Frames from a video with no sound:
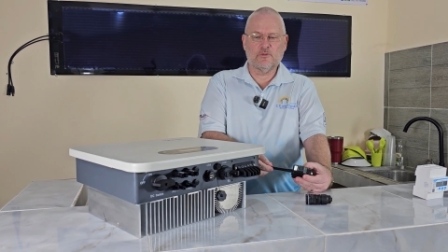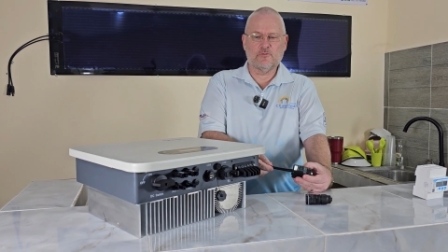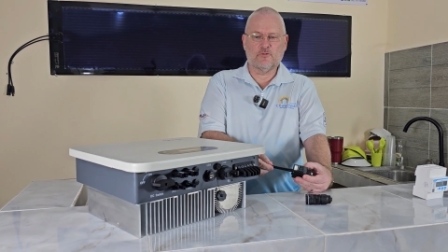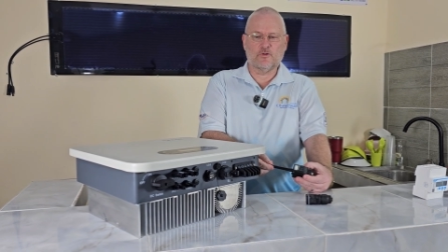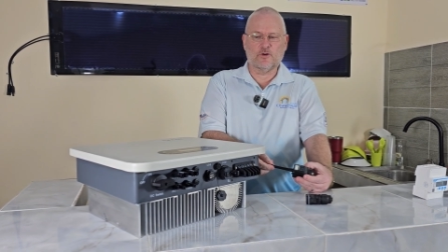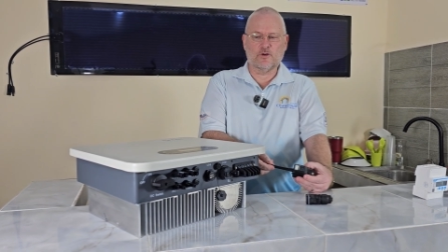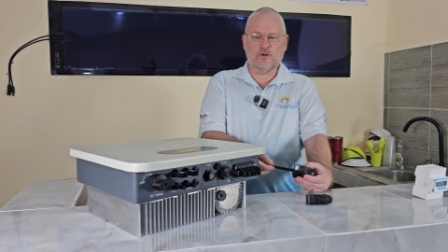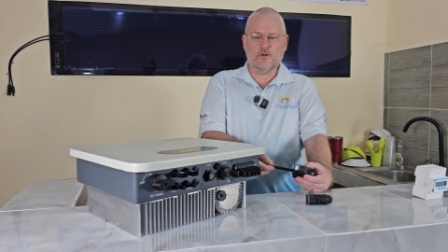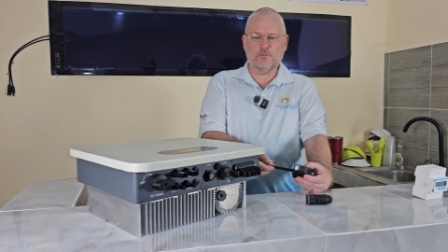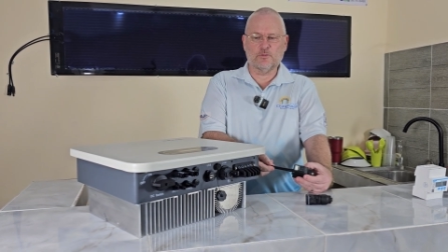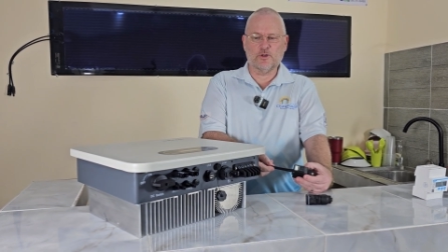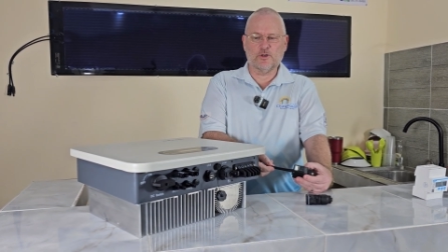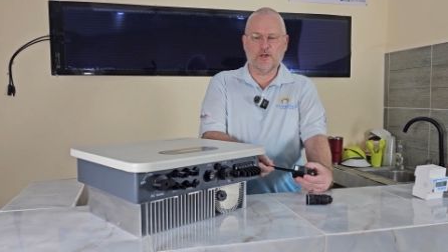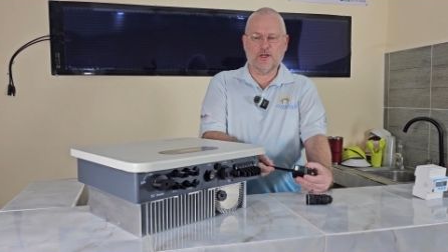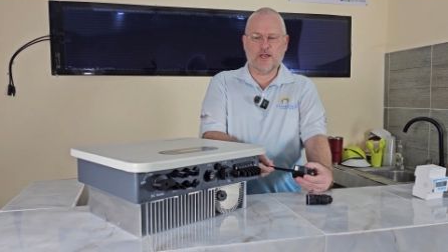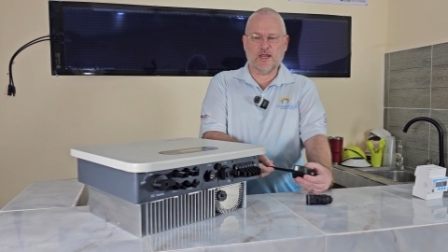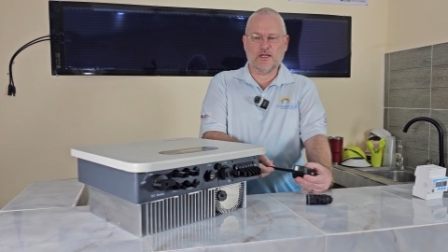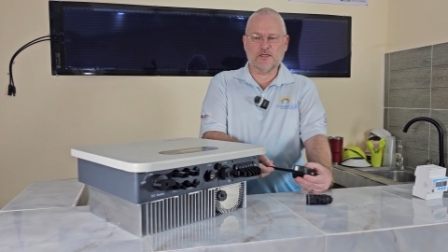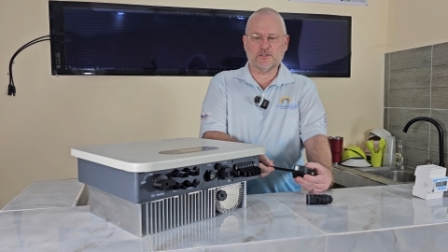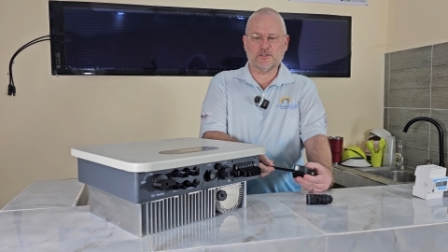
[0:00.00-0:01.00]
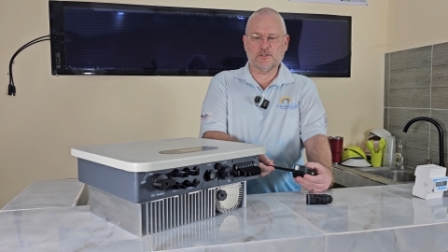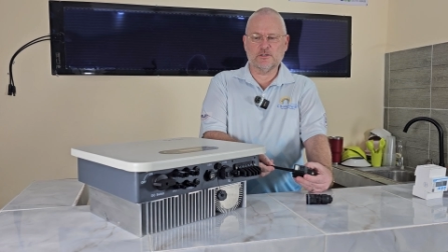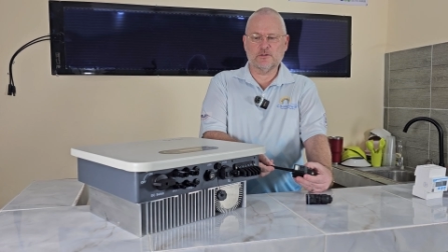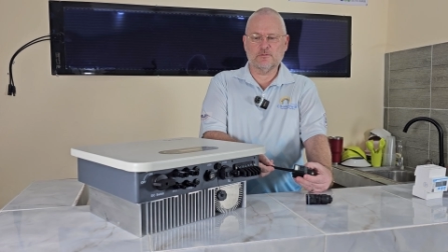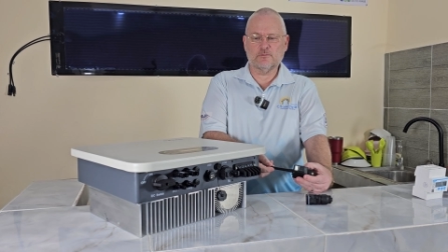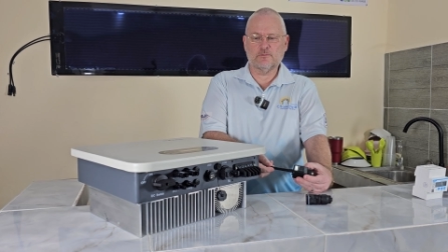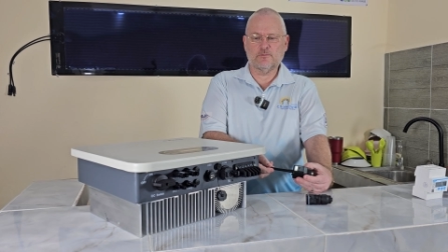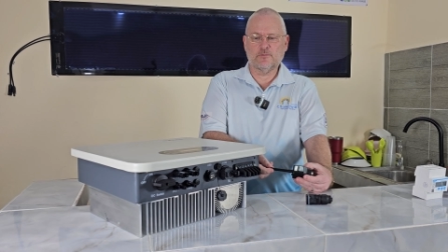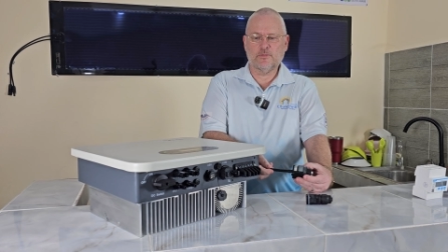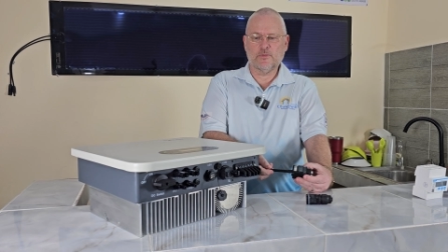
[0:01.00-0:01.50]
for communication.
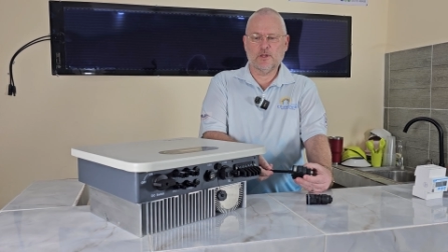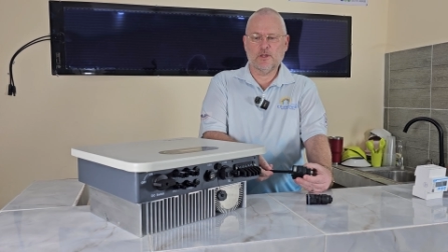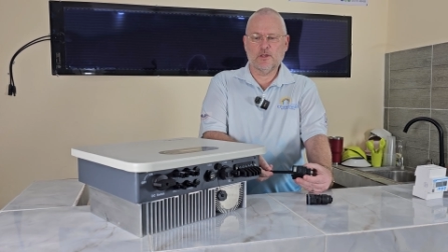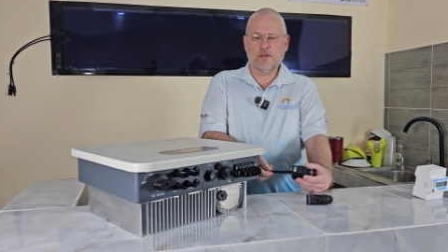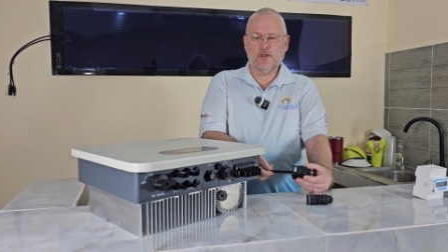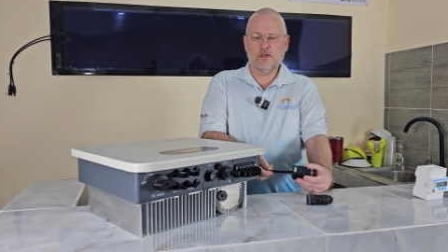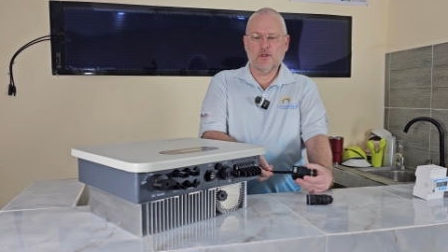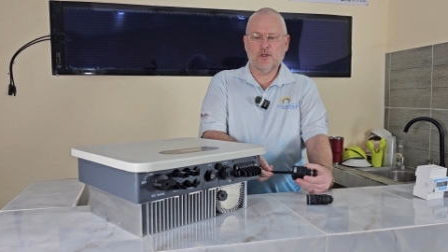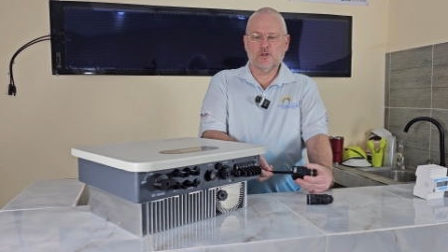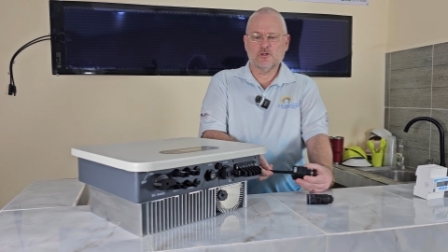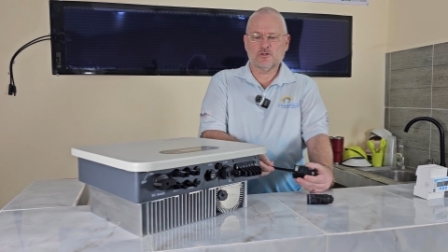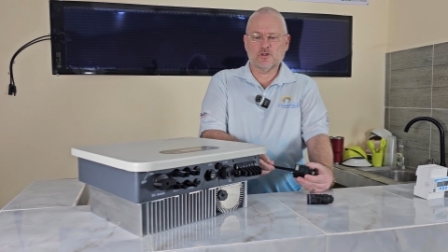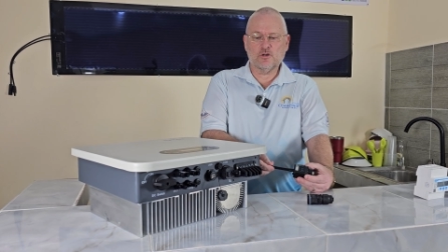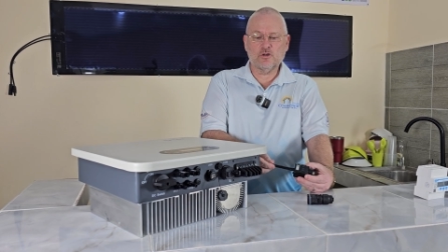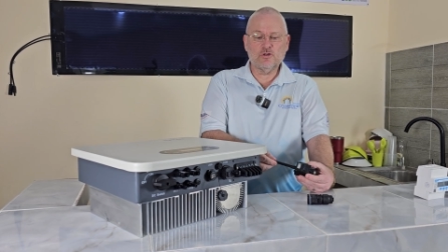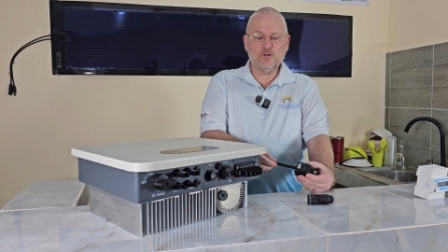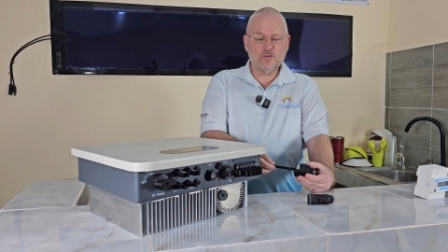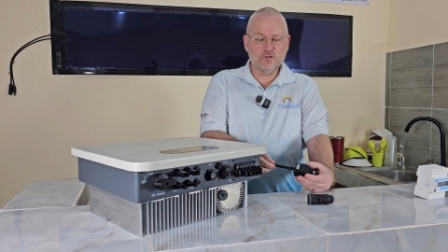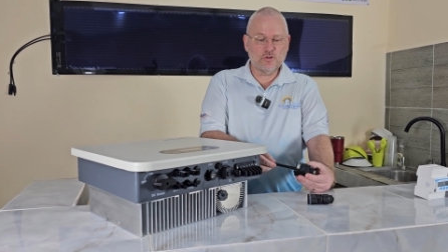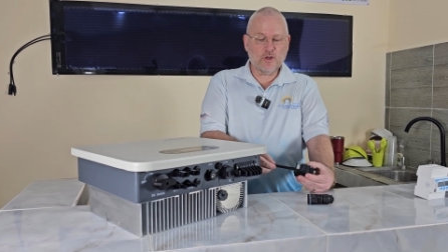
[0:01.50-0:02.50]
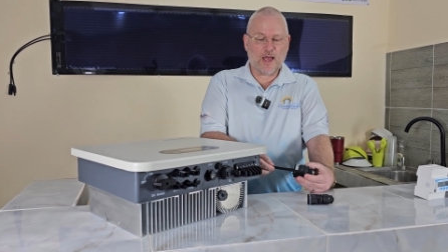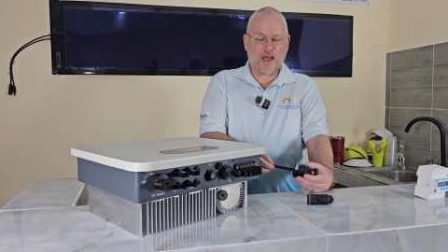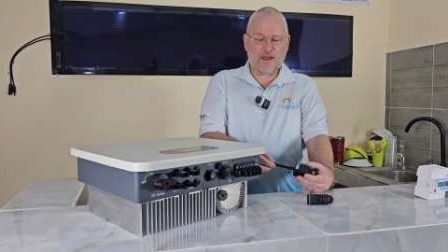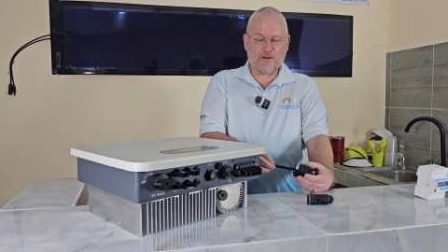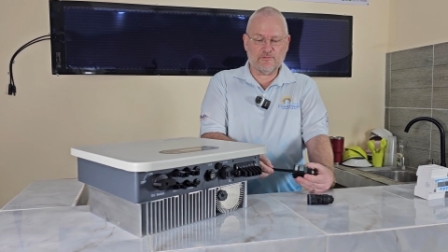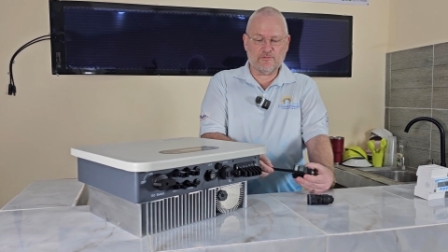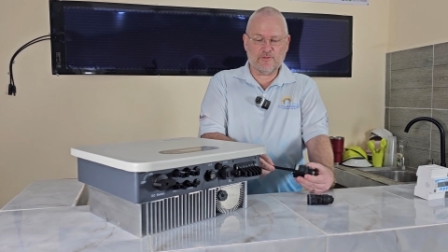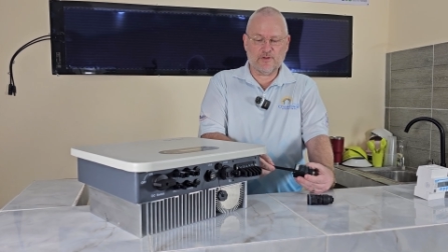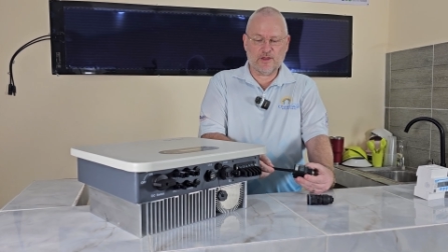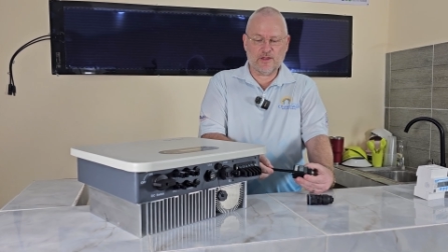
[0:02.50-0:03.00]
So you do
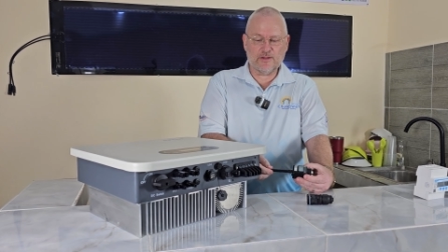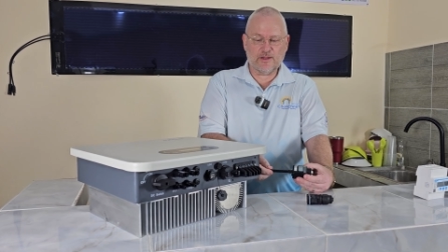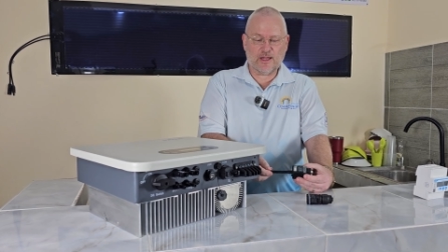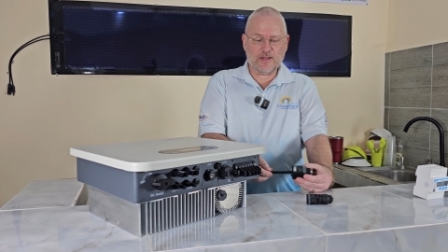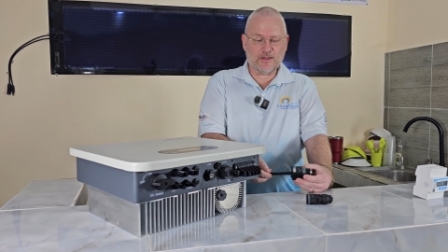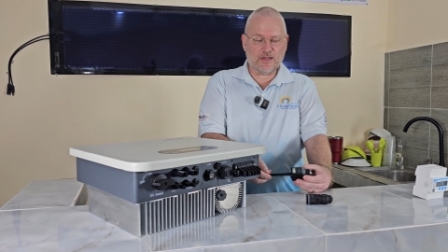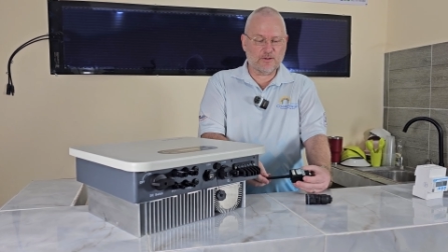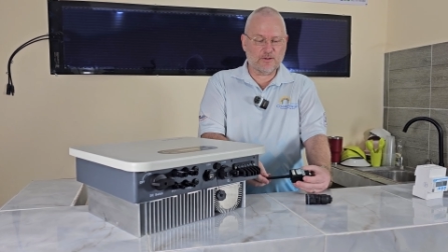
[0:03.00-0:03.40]
have that